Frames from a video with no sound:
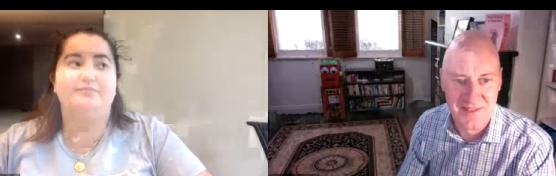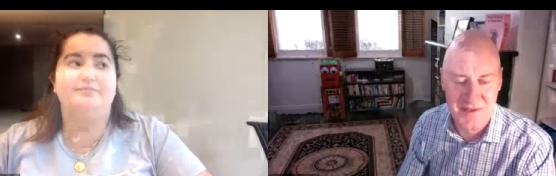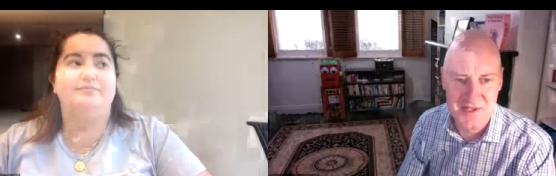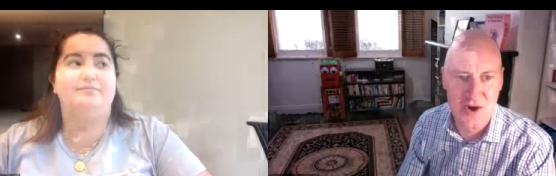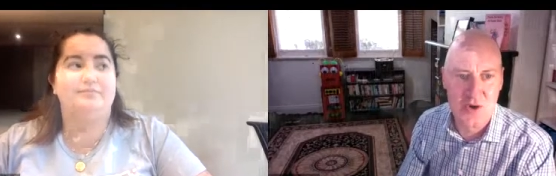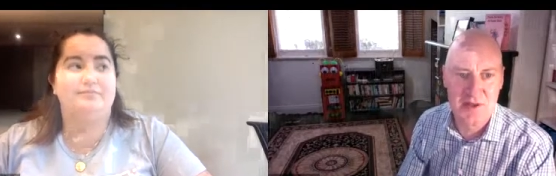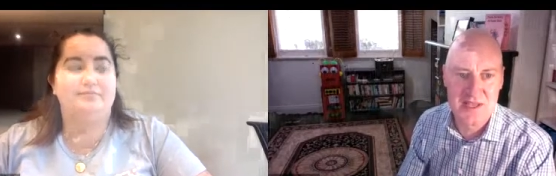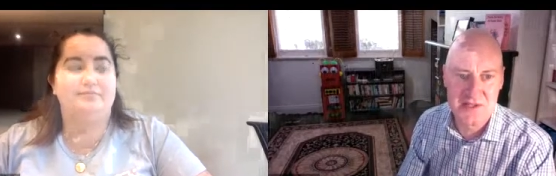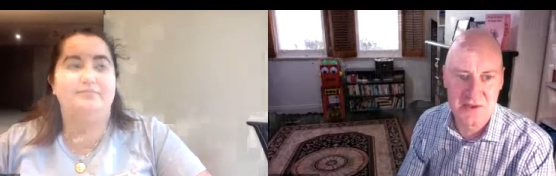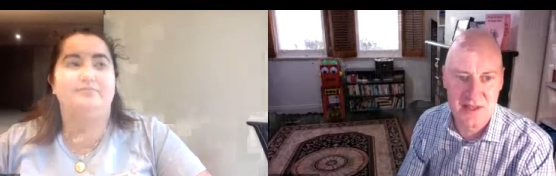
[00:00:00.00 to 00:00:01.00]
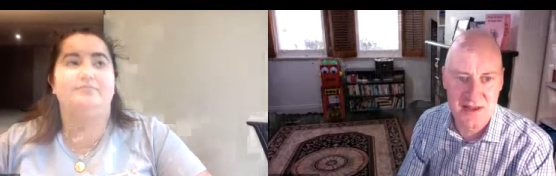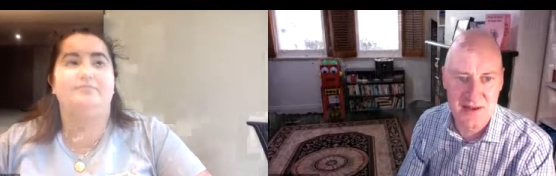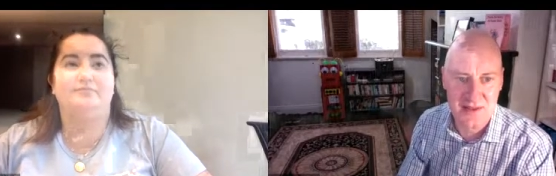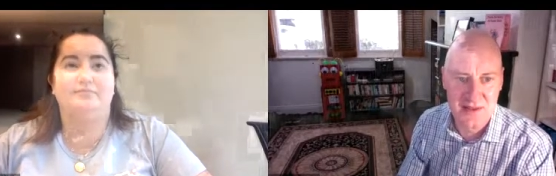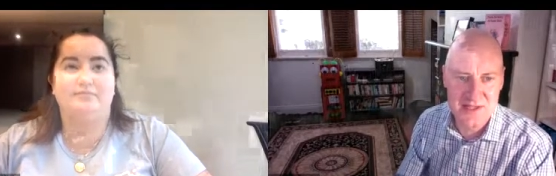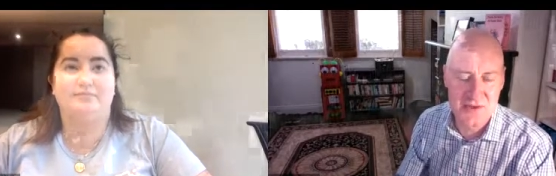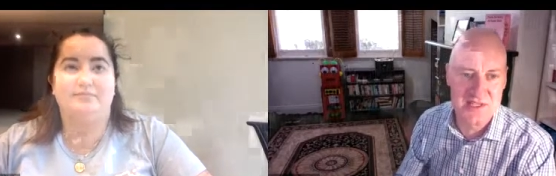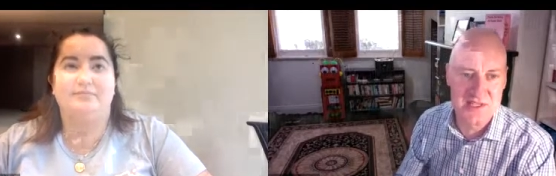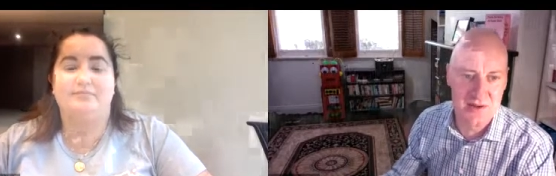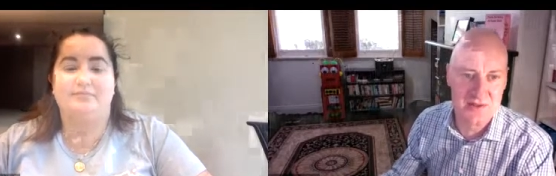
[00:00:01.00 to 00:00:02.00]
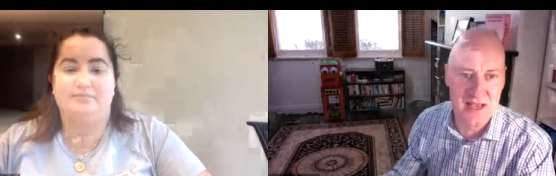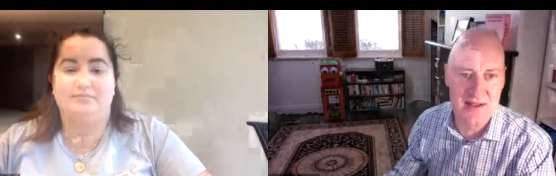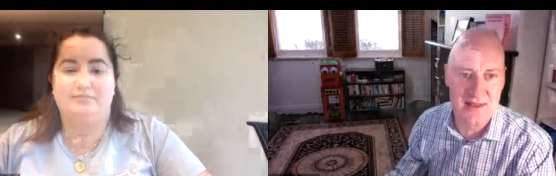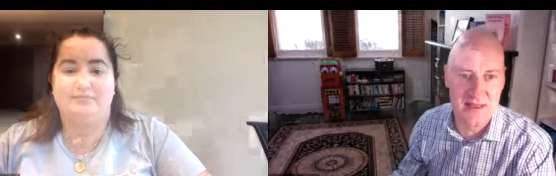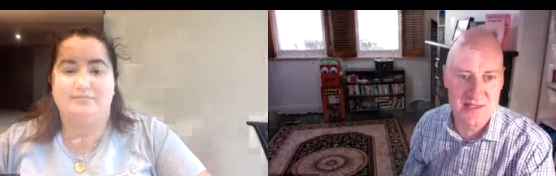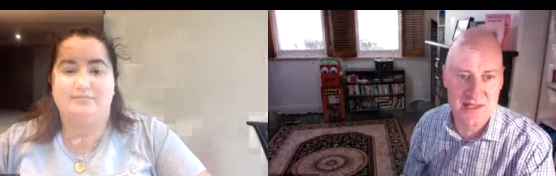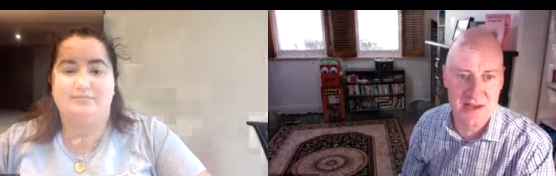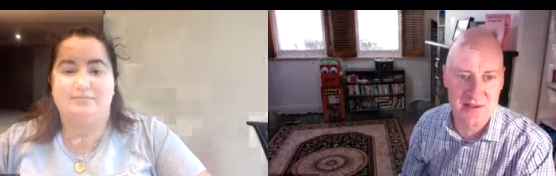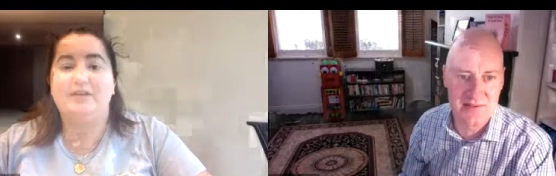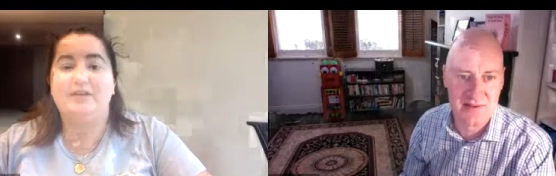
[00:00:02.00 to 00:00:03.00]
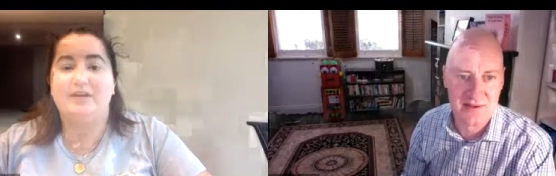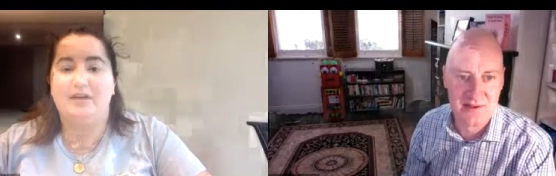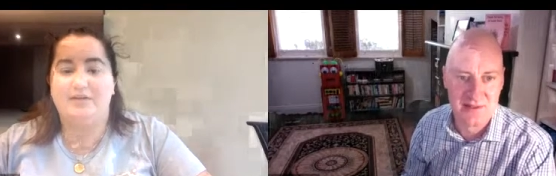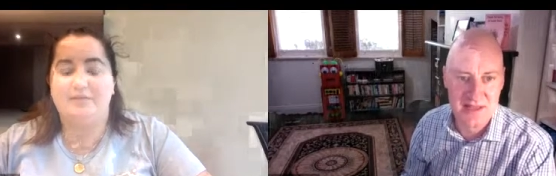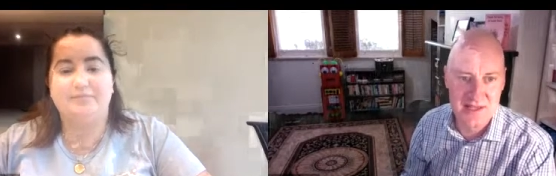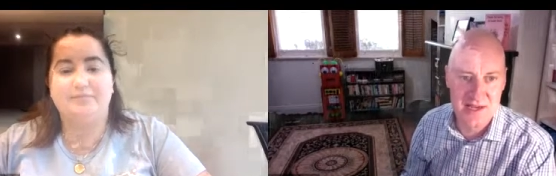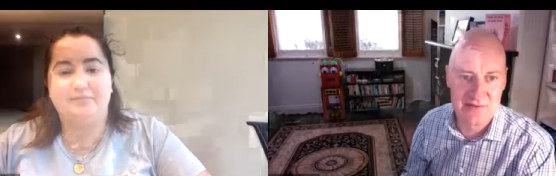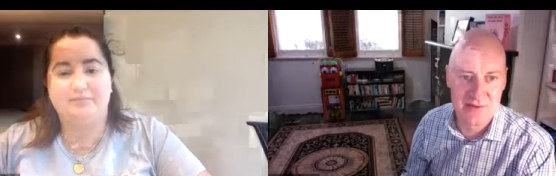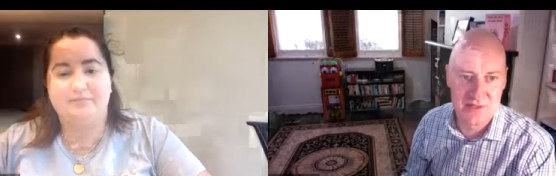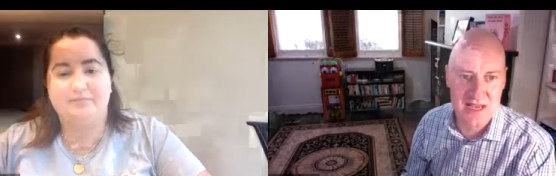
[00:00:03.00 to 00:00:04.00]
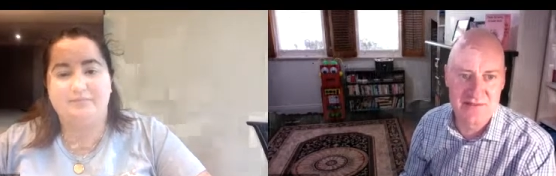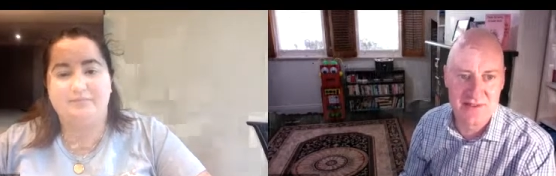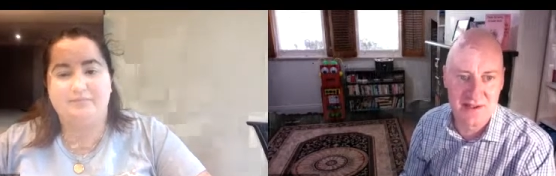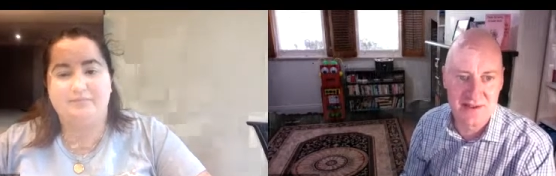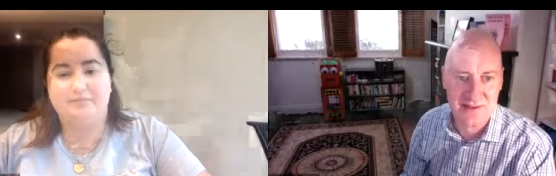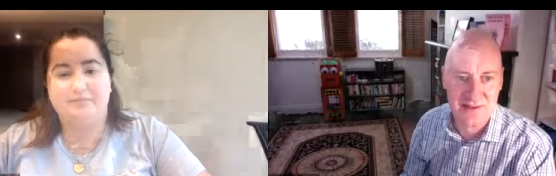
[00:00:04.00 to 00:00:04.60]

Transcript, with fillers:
Speaker 1: There's a whole piece on that. That's all settled down now. That's kind of that's kind of all looked after.